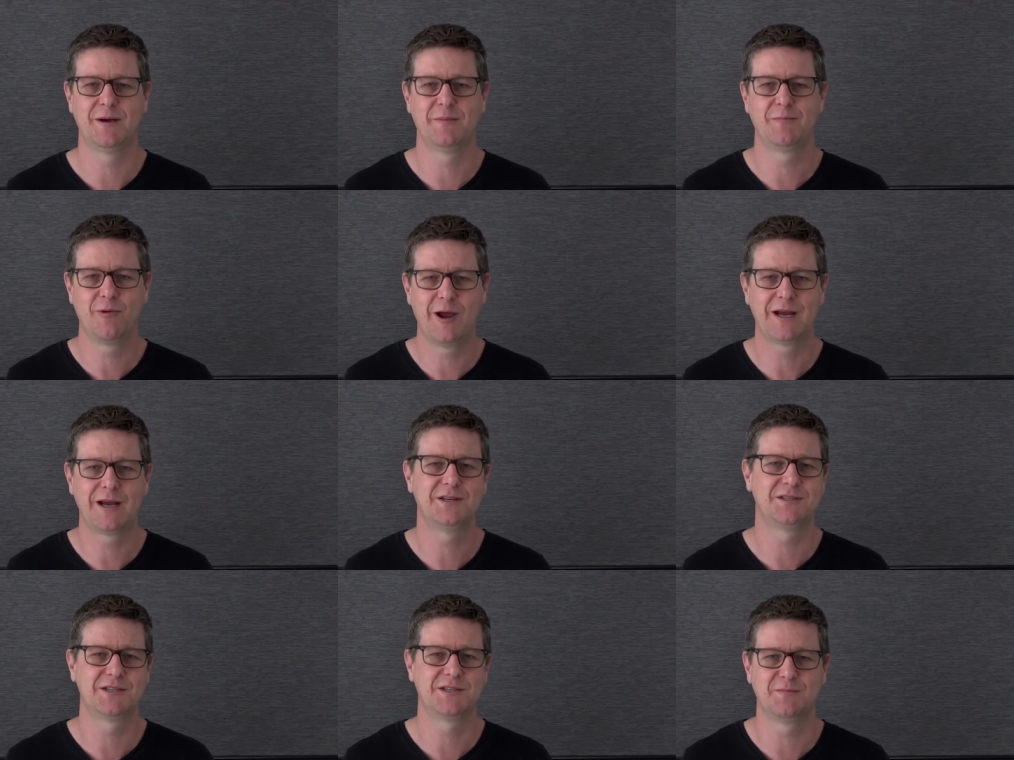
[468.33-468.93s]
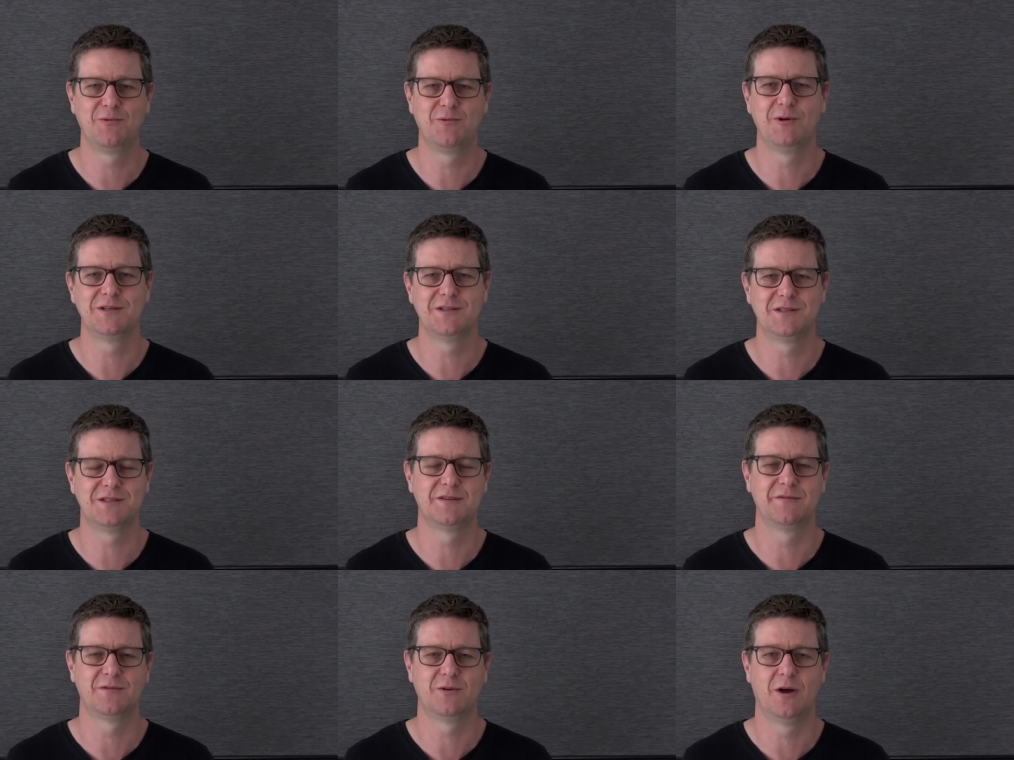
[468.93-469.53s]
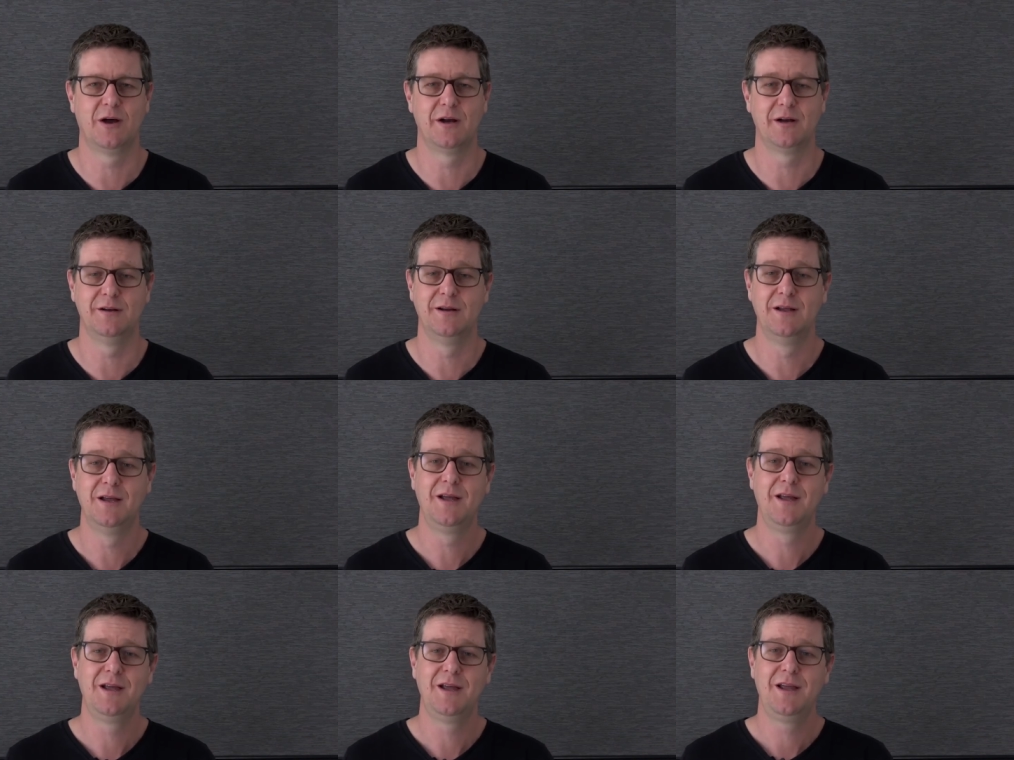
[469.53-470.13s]
I practice the presence of God. And,
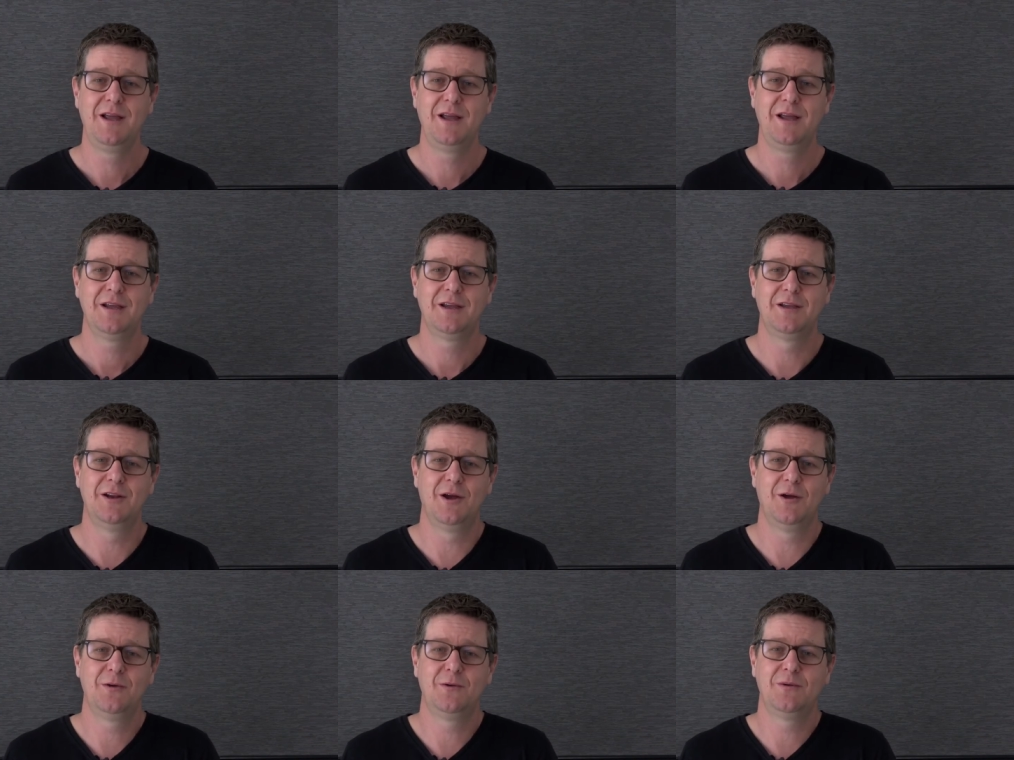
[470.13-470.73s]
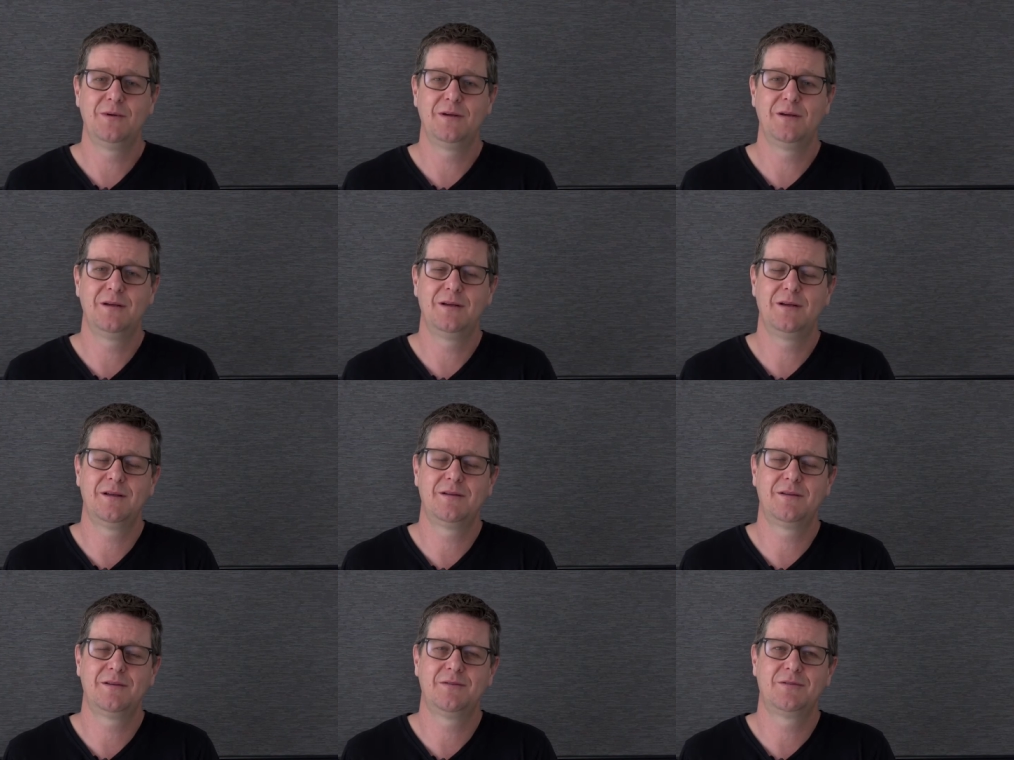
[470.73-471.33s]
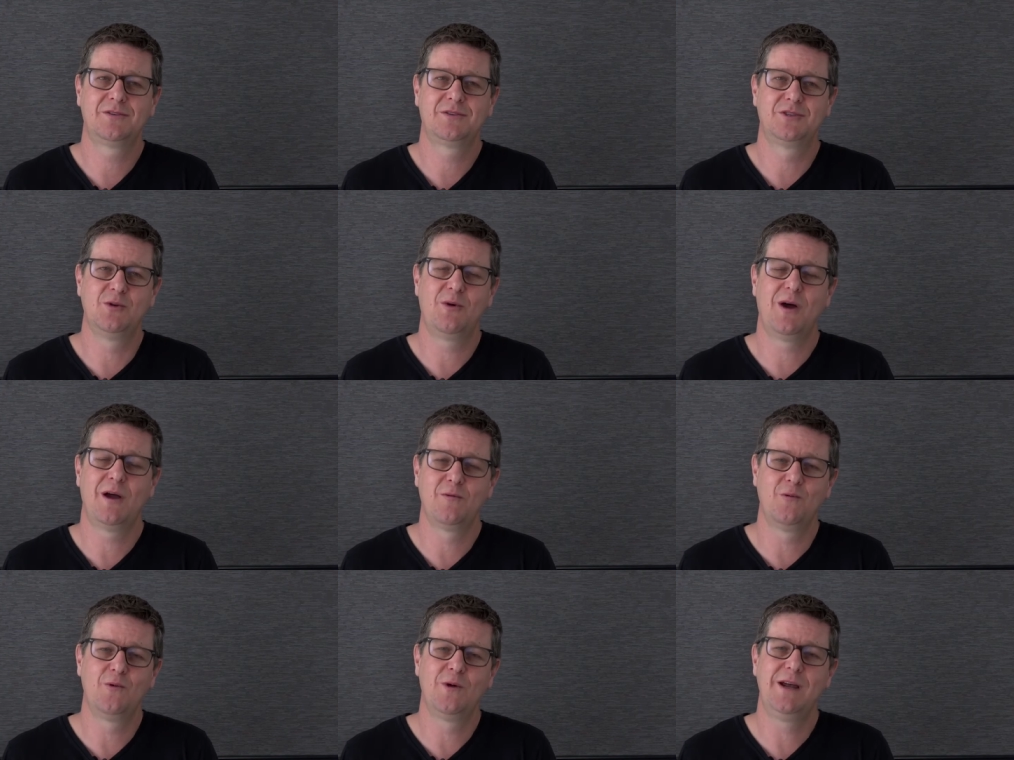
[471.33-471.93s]
you know, do
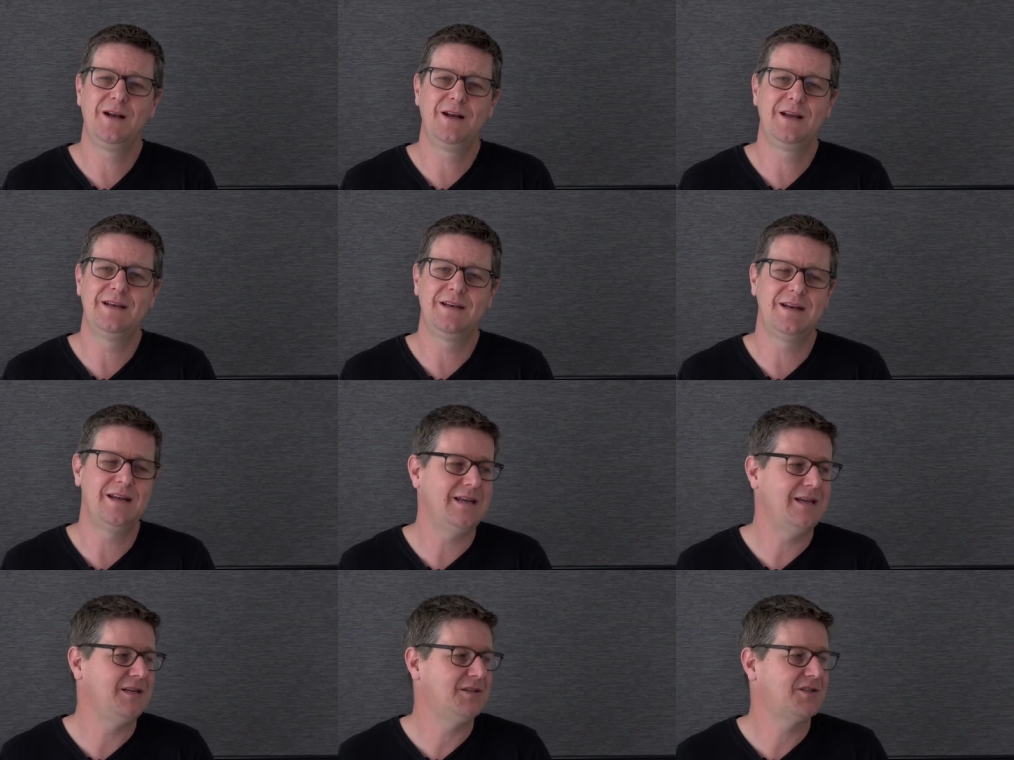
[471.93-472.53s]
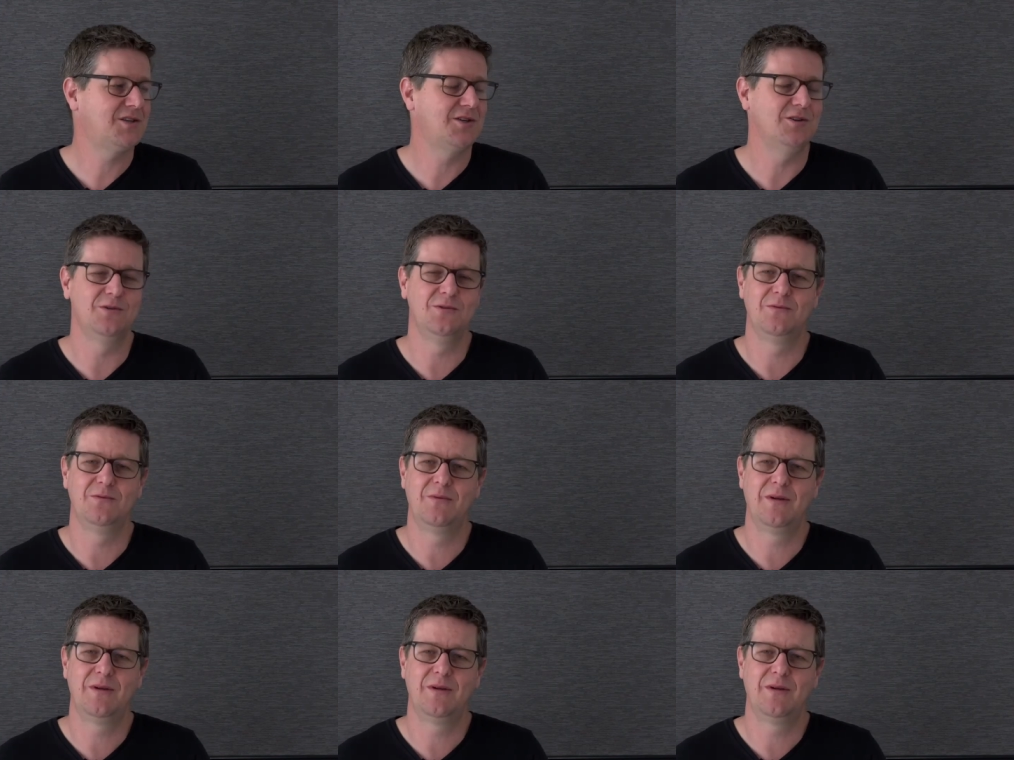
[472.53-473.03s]
I really need to